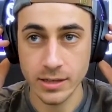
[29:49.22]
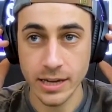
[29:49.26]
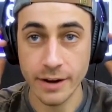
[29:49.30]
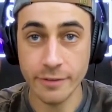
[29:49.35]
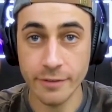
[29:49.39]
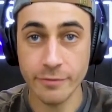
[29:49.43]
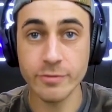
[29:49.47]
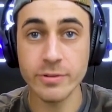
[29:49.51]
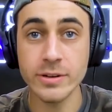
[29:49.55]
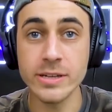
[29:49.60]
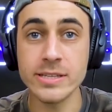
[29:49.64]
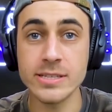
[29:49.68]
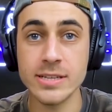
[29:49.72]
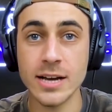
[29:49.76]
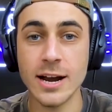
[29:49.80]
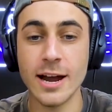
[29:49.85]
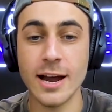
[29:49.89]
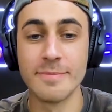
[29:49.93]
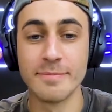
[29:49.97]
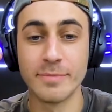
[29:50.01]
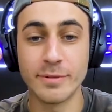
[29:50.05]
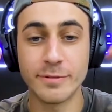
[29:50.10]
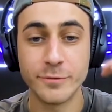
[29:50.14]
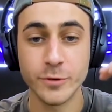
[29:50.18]
every
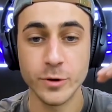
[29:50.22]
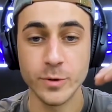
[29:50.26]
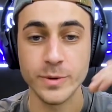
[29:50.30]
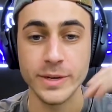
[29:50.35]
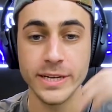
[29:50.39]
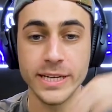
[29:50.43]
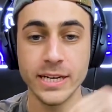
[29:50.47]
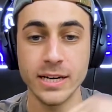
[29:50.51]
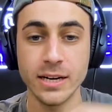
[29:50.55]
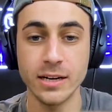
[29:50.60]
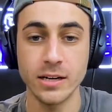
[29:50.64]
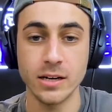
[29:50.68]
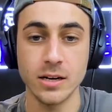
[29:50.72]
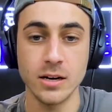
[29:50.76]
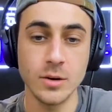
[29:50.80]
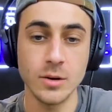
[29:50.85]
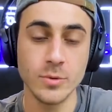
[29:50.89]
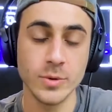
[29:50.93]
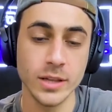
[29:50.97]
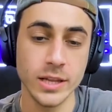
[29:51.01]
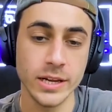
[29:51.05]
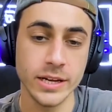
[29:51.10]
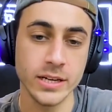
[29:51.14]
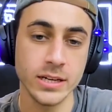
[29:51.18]
time before we get on a
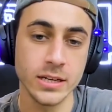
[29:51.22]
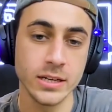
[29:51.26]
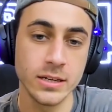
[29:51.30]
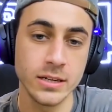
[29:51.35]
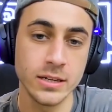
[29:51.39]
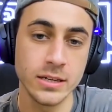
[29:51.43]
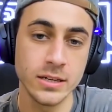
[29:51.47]
call, we're like,